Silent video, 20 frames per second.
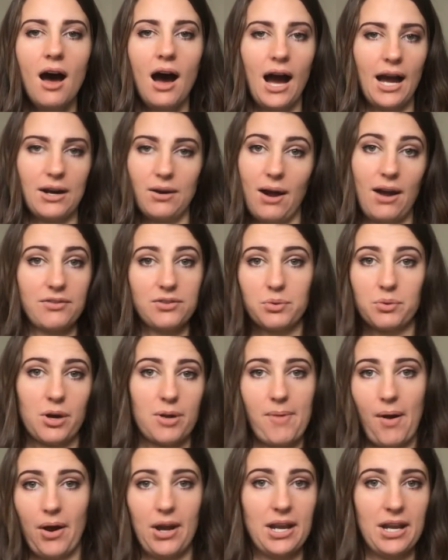I don't have to worry
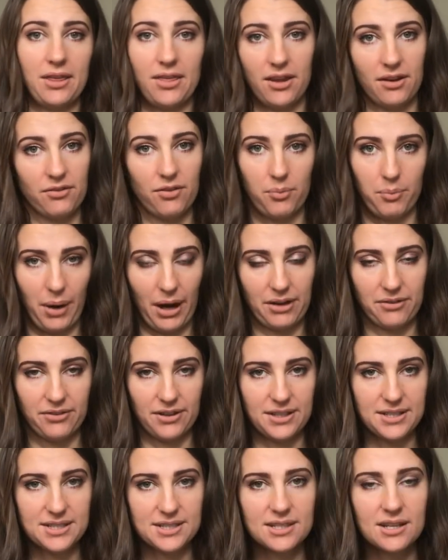about anything for
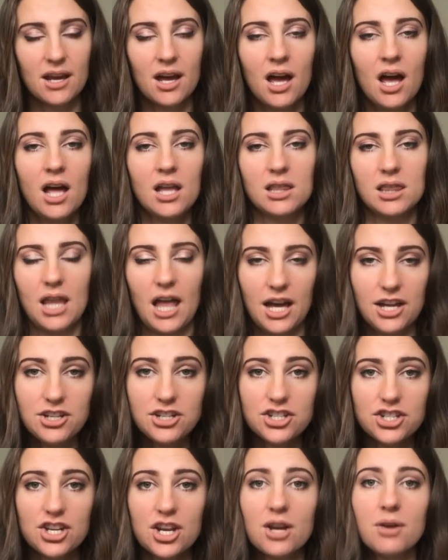breakfast.
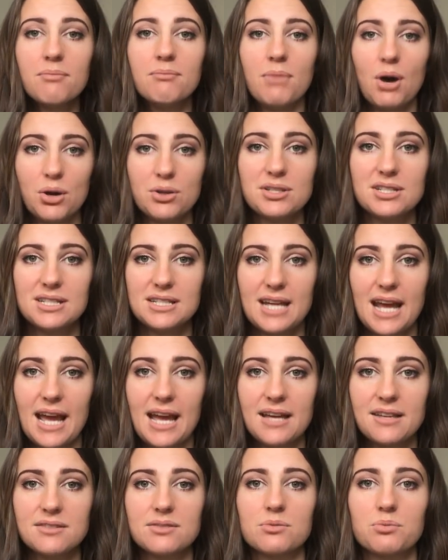Lunch, most
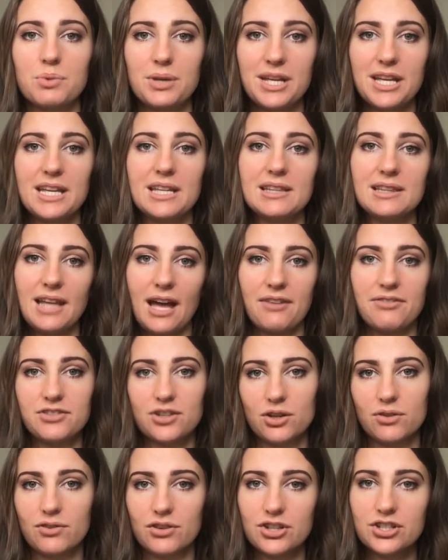days we eat
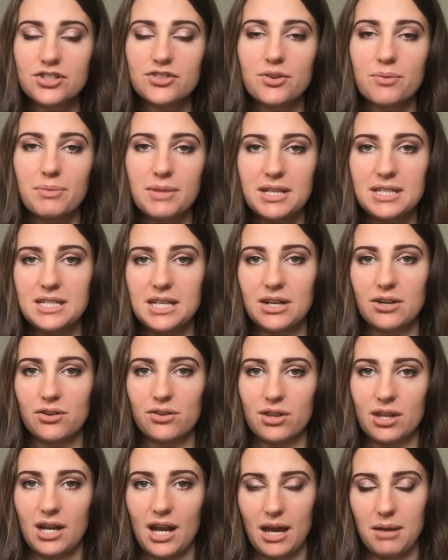leftovers from the
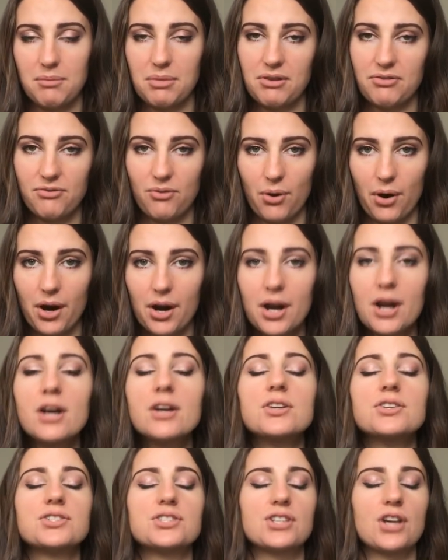dinner the night before,
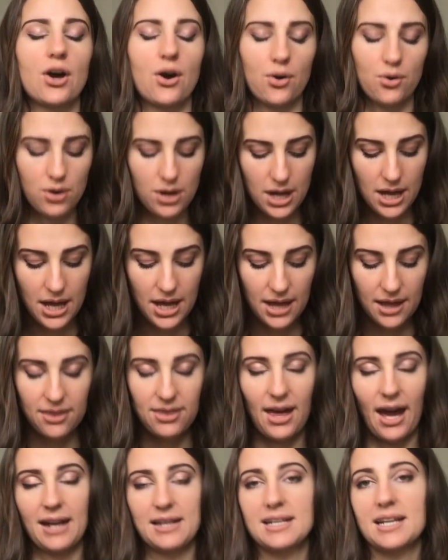so
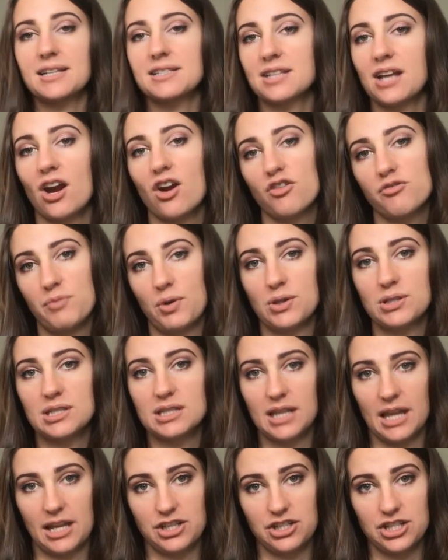that takes care of
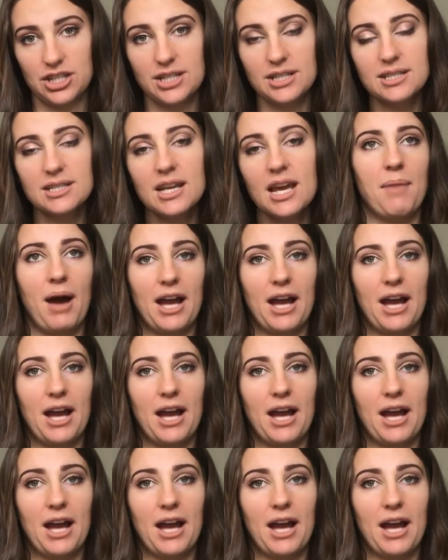most lunches.